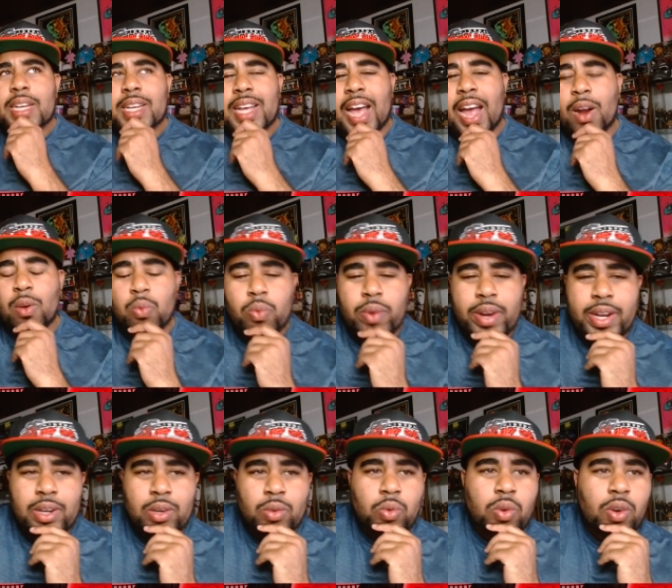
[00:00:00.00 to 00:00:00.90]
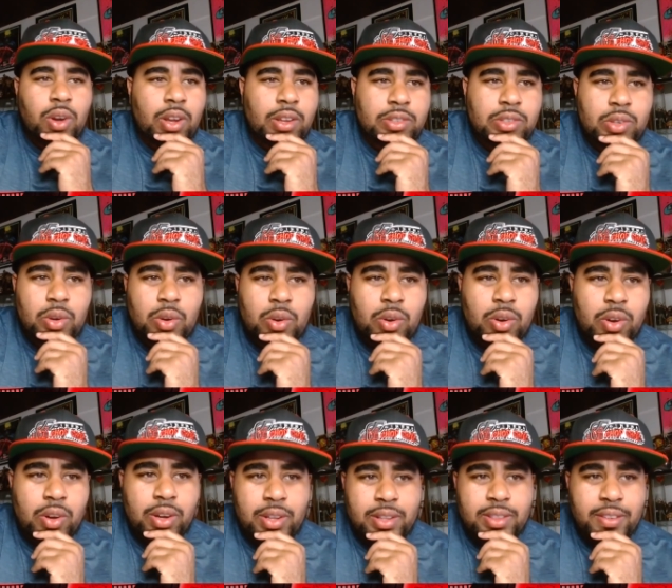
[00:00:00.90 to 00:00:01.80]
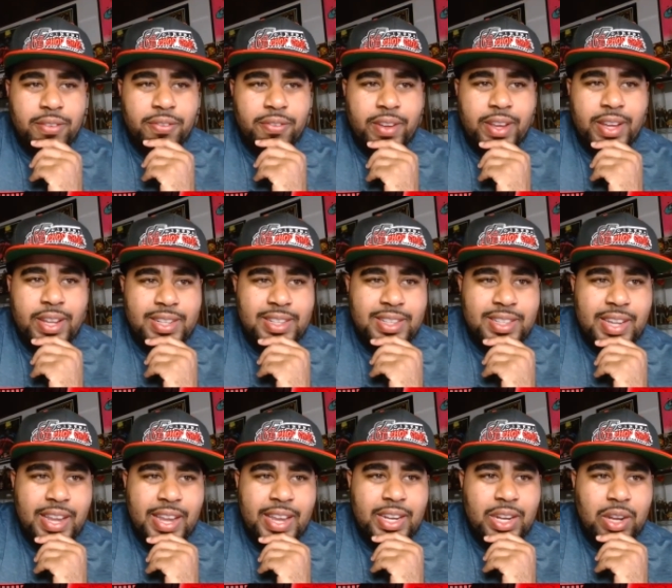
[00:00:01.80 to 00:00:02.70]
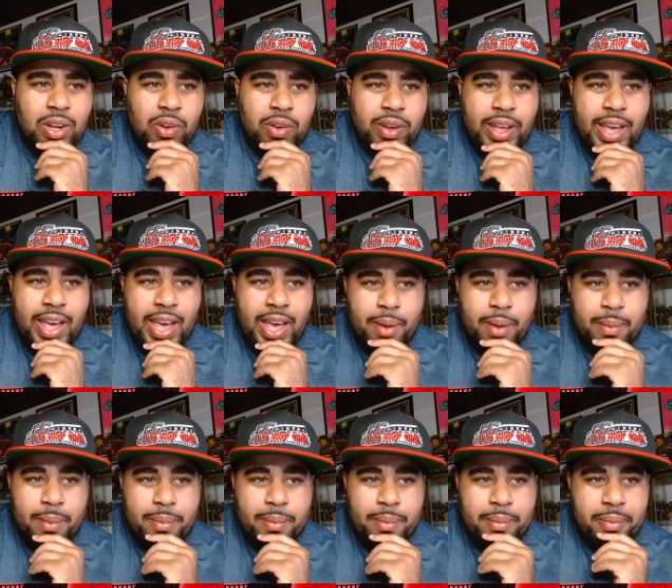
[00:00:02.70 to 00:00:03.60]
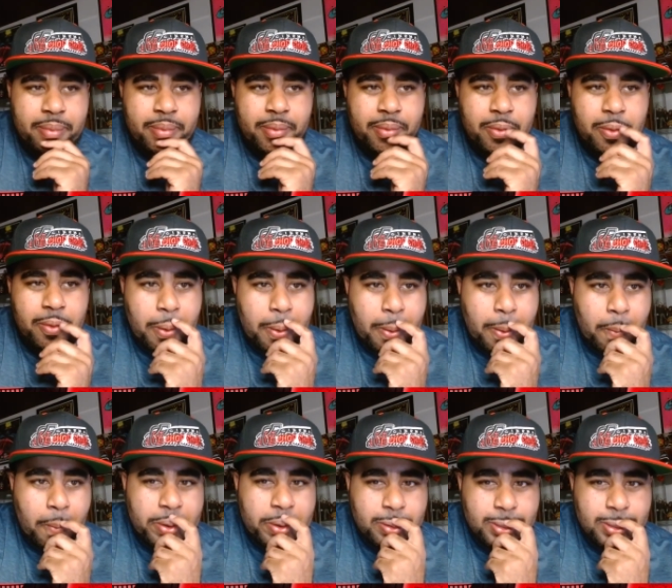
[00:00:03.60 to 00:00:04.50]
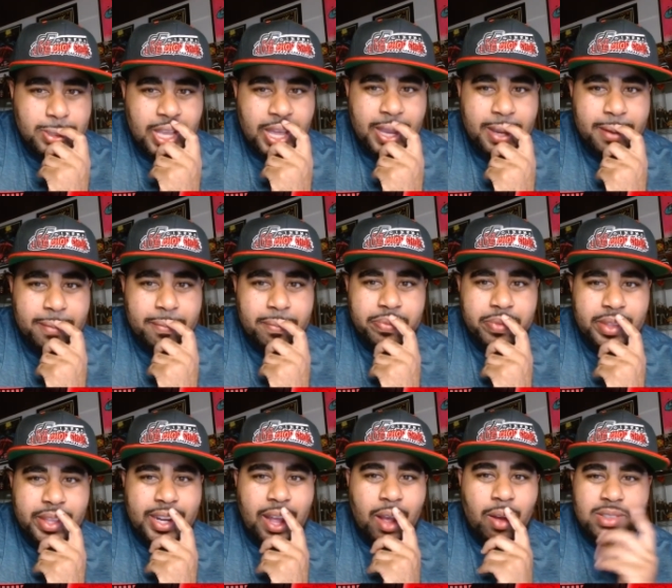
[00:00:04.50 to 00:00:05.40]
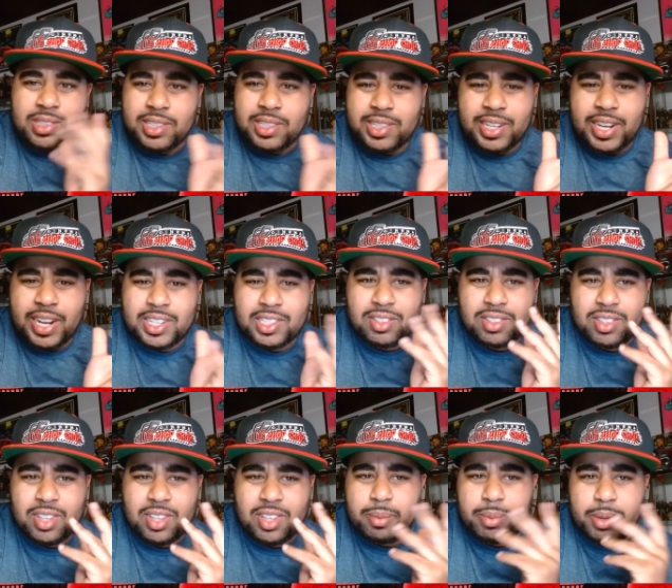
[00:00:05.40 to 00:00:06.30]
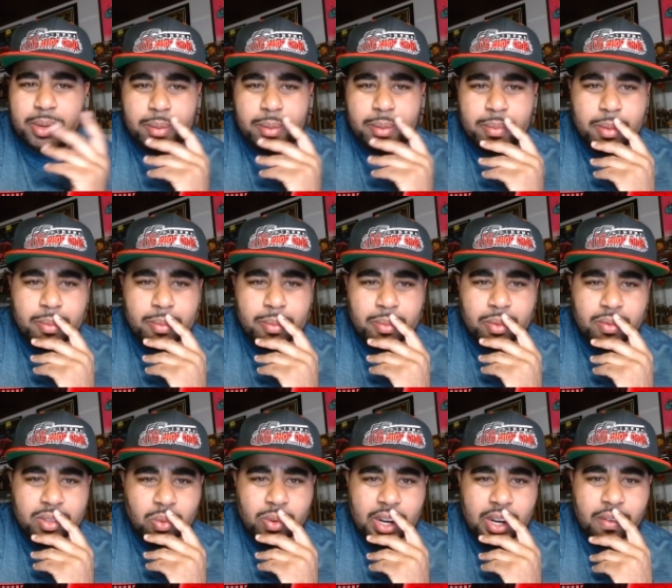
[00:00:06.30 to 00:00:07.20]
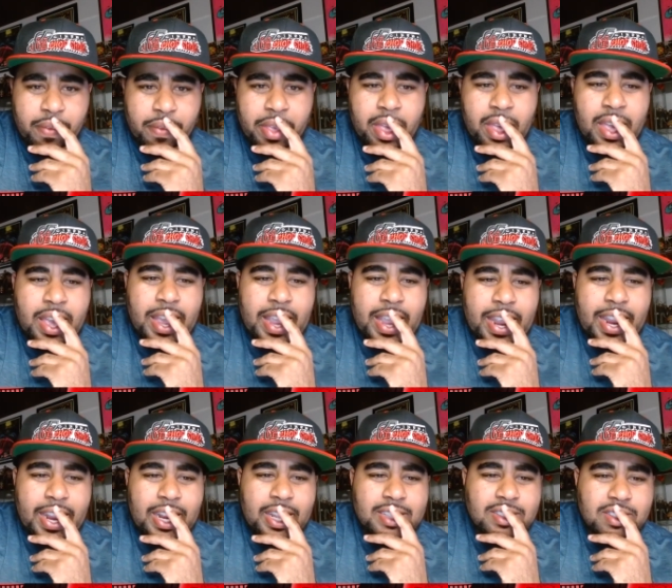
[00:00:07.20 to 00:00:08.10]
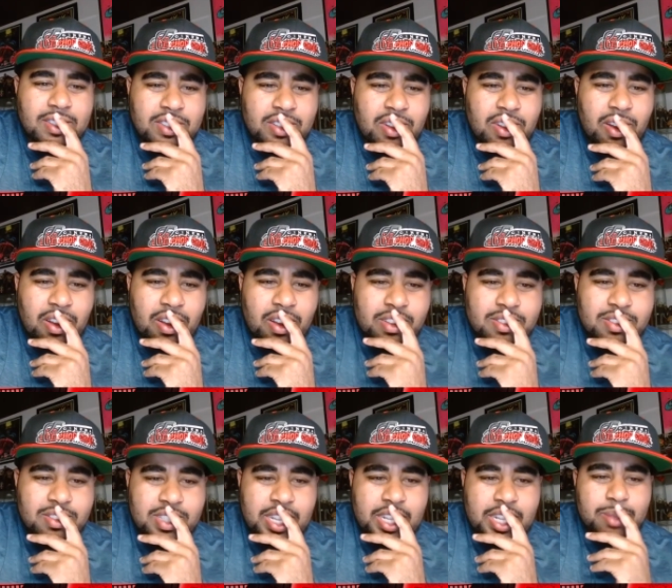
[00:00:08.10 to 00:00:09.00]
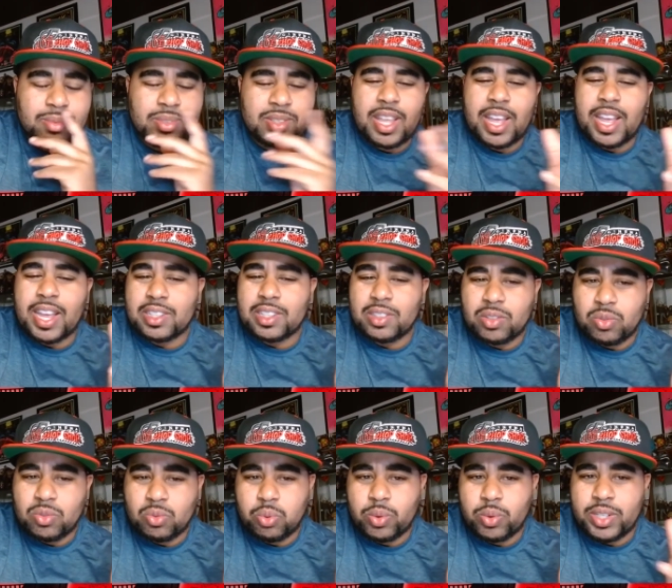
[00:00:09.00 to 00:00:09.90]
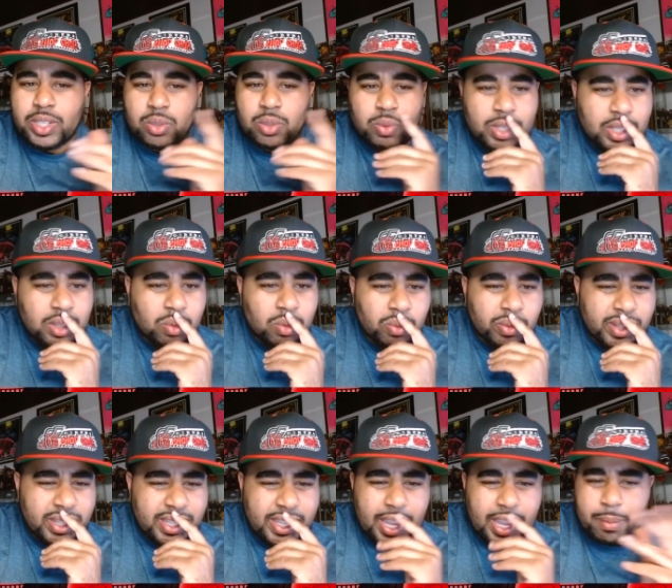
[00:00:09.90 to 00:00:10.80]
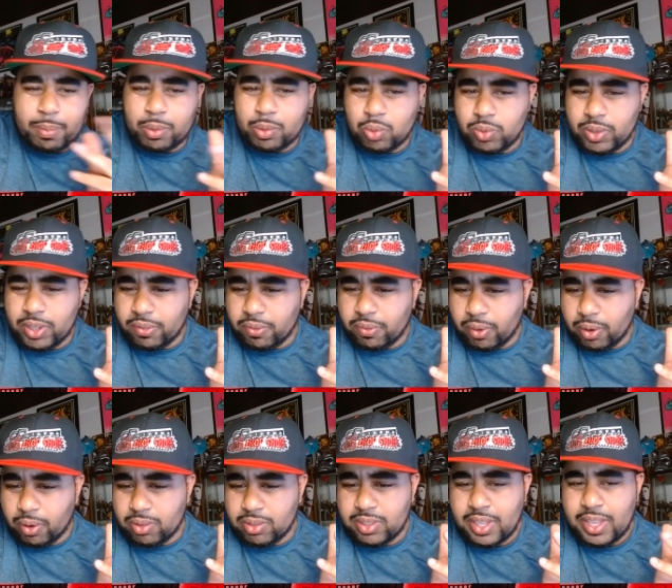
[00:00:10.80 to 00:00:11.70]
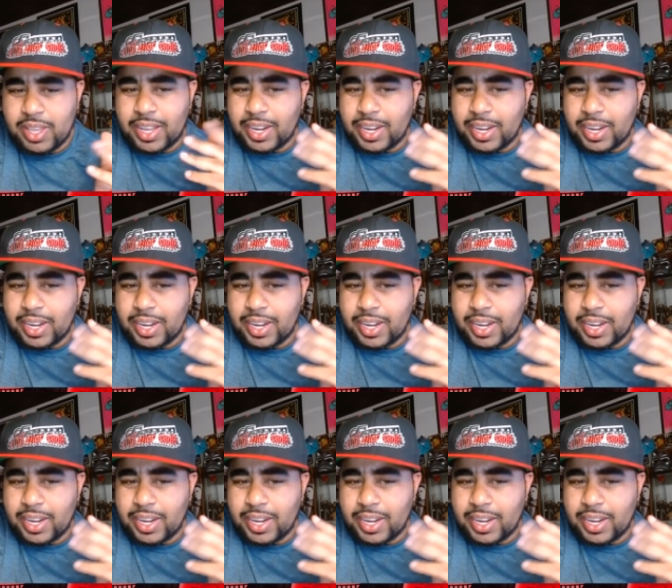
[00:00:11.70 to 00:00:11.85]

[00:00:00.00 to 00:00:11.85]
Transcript: I ran across on the Fandango app. When you type, like, I was looking at just upcoming movies or whatever, and I saw Salem's Lot 2023, April 21st.